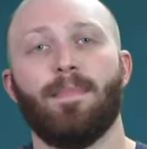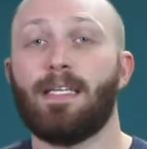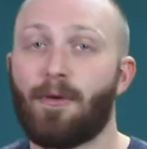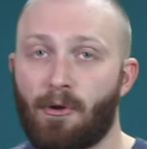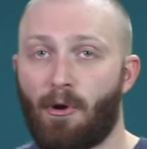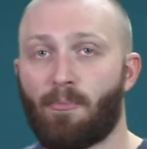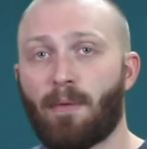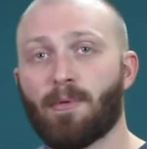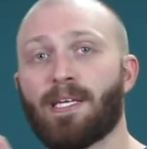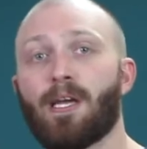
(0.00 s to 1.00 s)
Now, there are
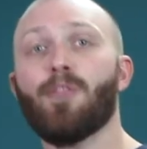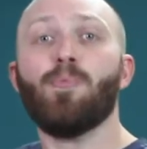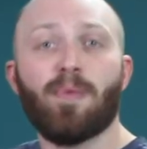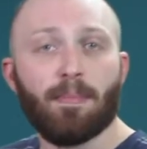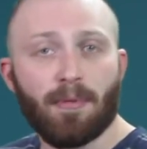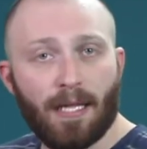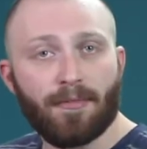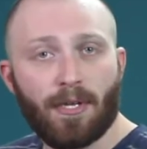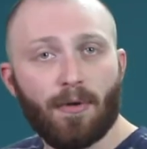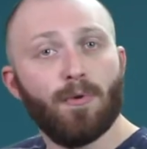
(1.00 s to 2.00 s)
probably other people out
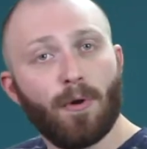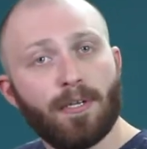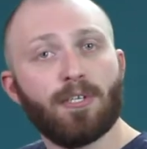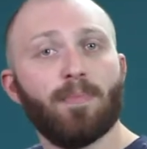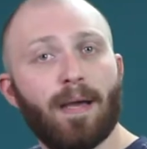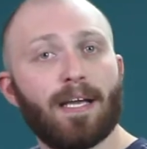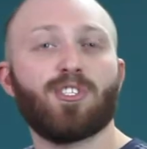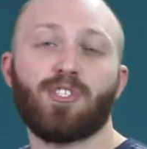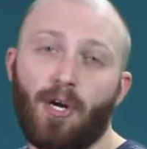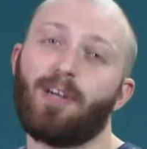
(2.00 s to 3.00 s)
there who are
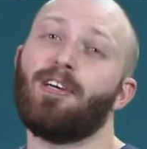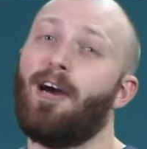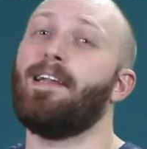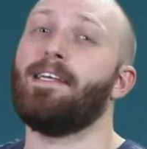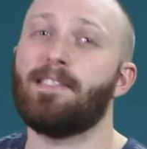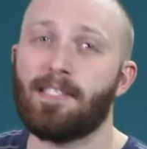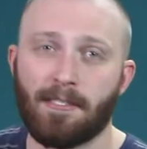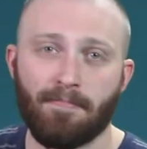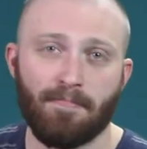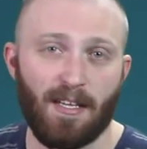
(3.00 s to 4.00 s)
Nickelback's target audience.
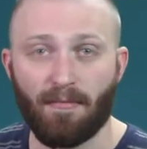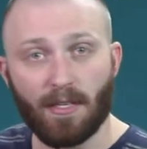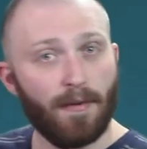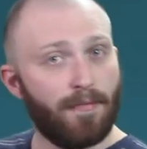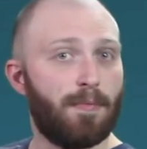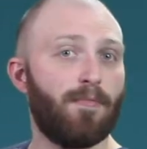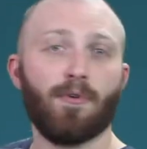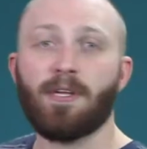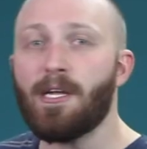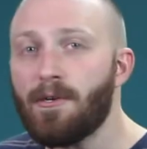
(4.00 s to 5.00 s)
They've loved them for
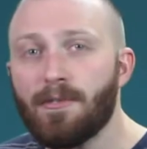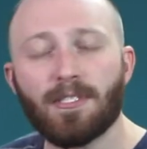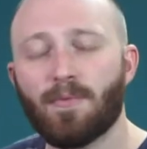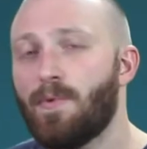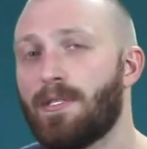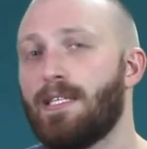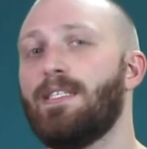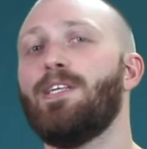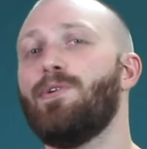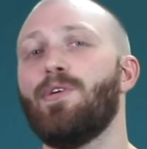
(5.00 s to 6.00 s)
years and will
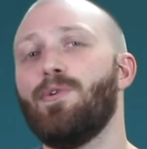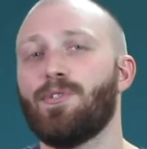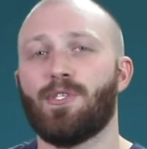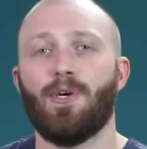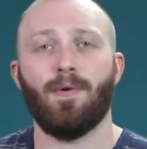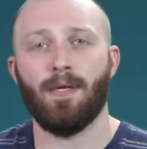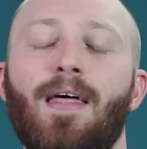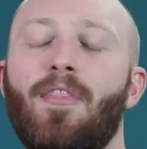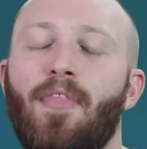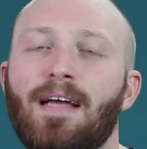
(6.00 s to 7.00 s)
continue to do so.
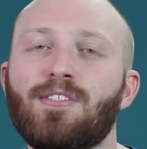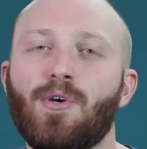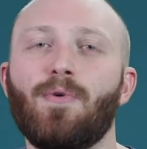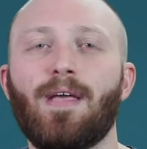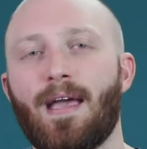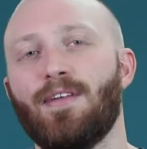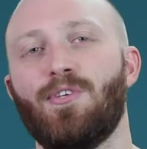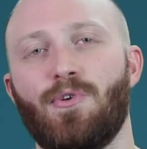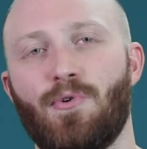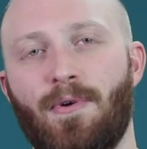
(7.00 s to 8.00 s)
That's okay
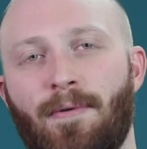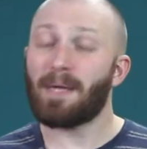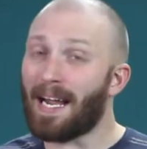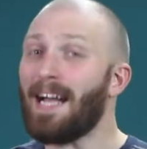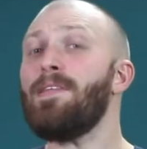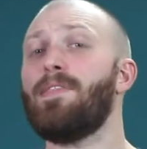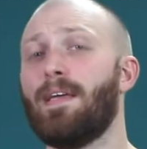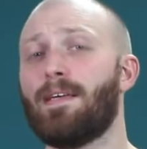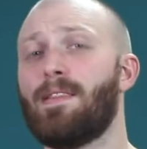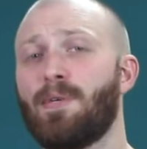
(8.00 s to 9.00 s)
too. But I
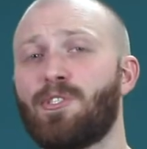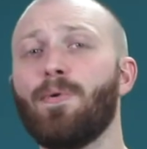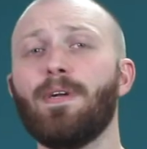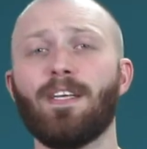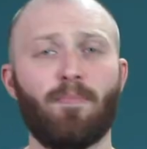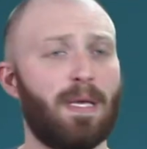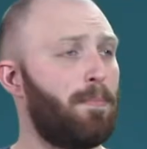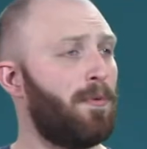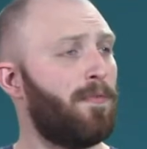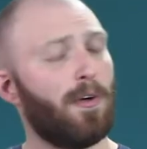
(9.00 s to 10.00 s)
think the majority of
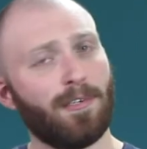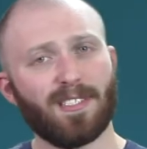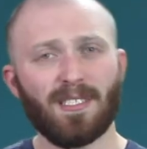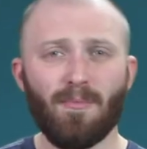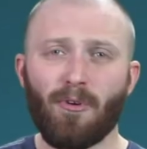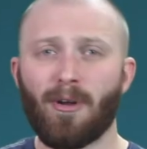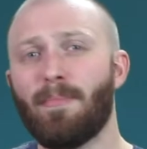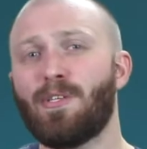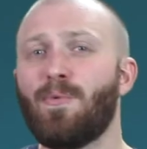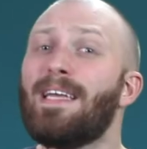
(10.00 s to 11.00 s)
people fall somewhere in
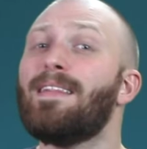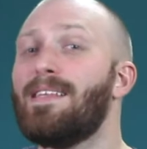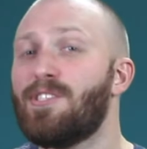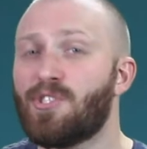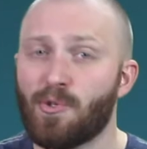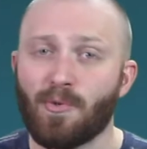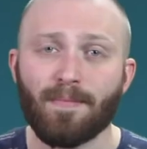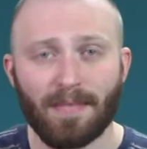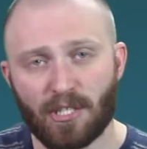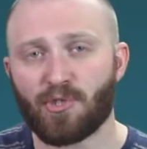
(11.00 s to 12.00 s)
between these
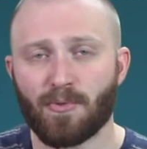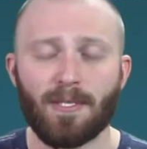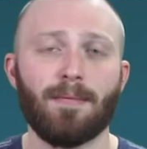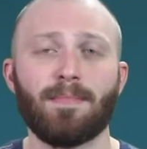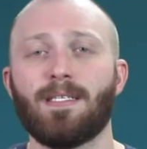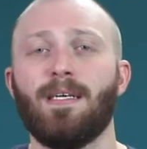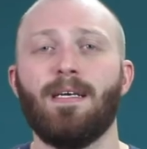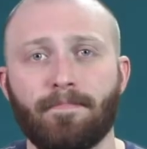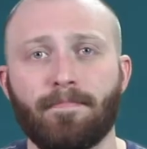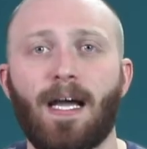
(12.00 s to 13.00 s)
two extremes.
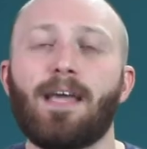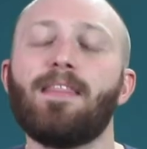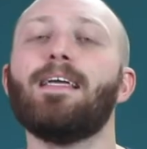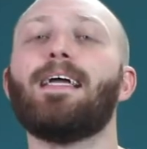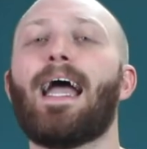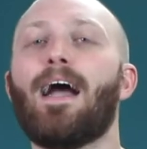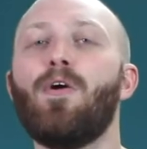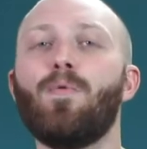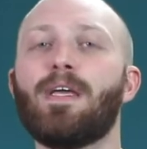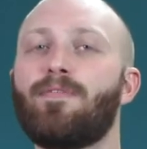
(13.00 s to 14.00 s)
I think
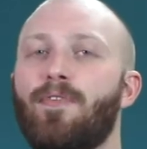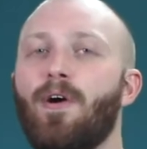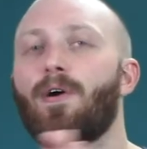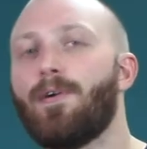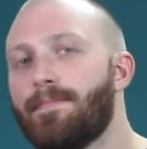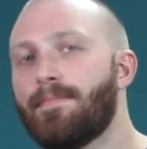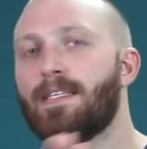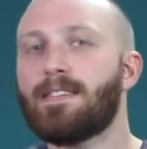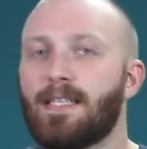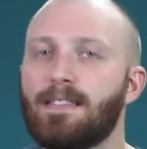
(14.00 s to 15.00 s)
how we fall
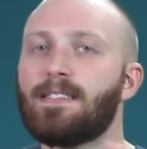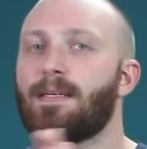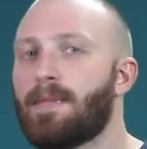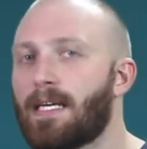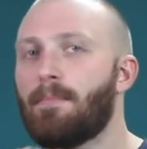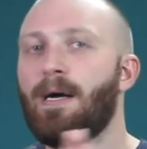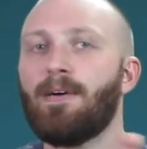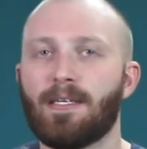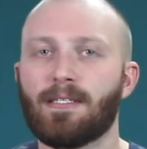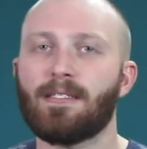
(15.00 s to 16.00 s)
says something
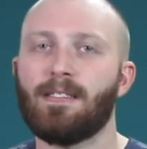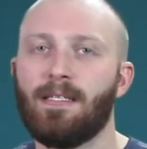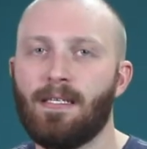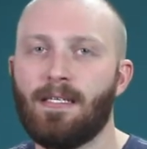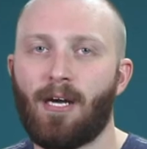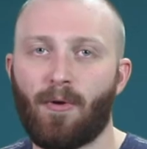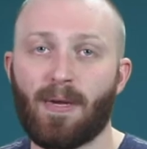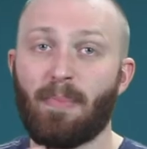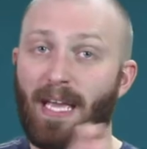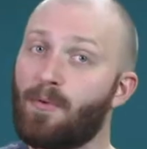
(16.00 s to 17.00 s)
about us. Are we
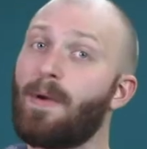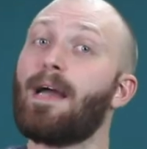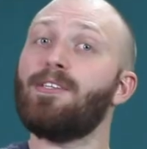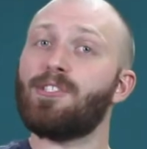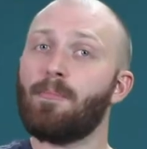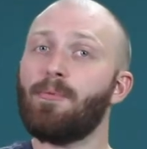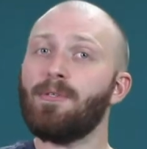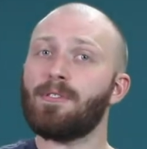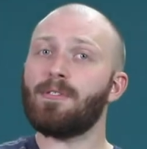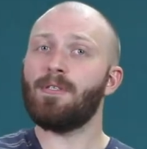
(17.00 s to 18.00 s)
bandwagon
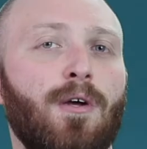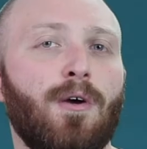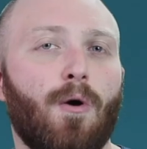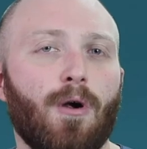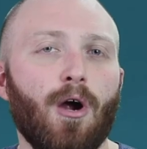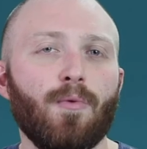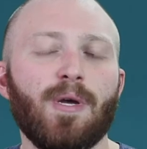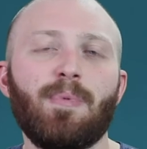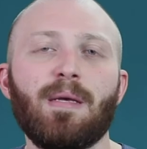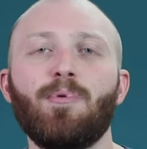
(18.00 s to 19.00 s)
jumpers? Or are we
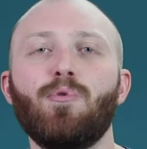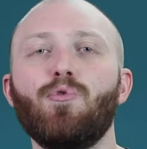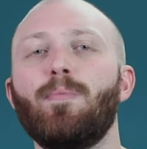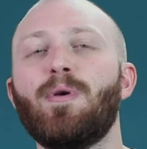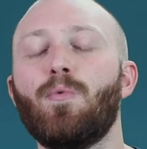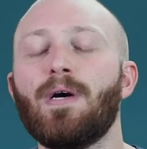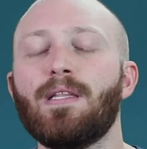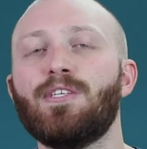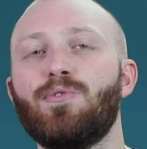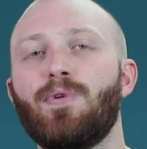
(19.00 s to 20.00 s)
people who will be
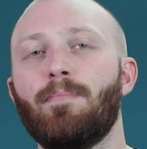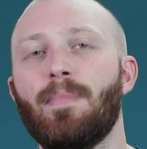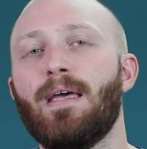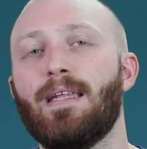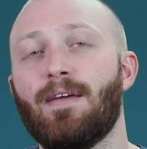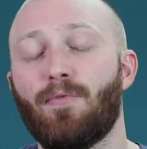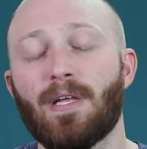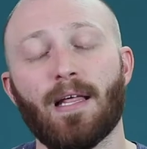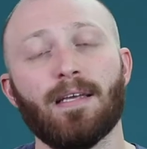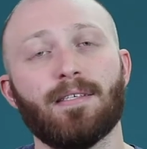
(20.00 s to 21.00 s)
willing to admit if we
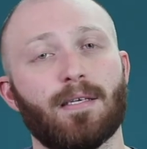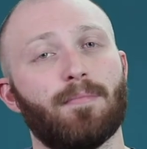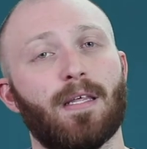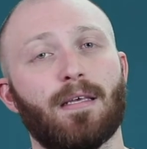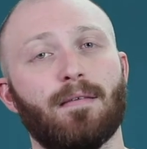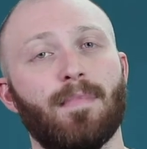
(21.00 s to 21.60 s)
like something,